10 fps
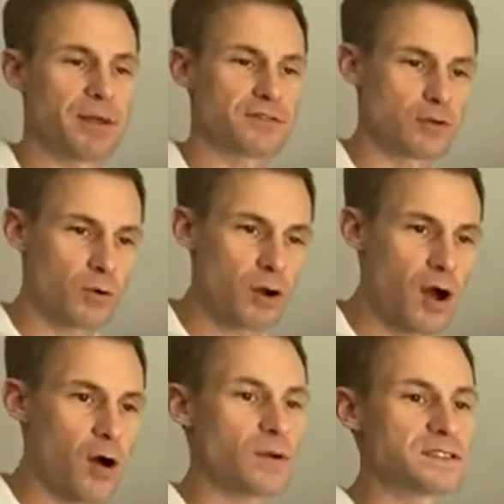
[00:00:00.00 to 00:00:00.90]
And so we're
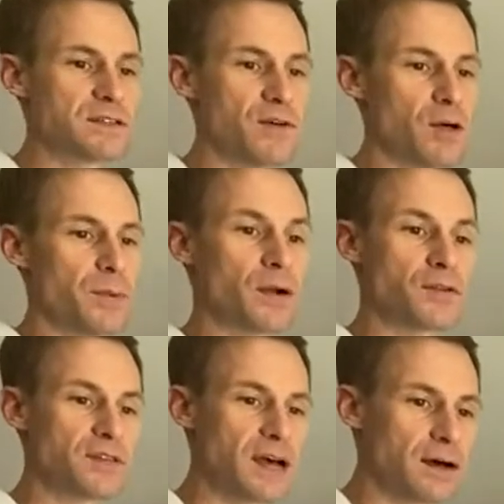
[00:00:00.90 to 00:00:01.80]
always developing
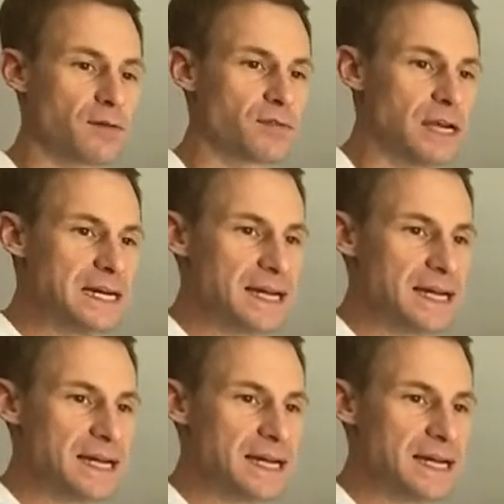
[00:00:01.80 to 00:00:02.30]
ourselves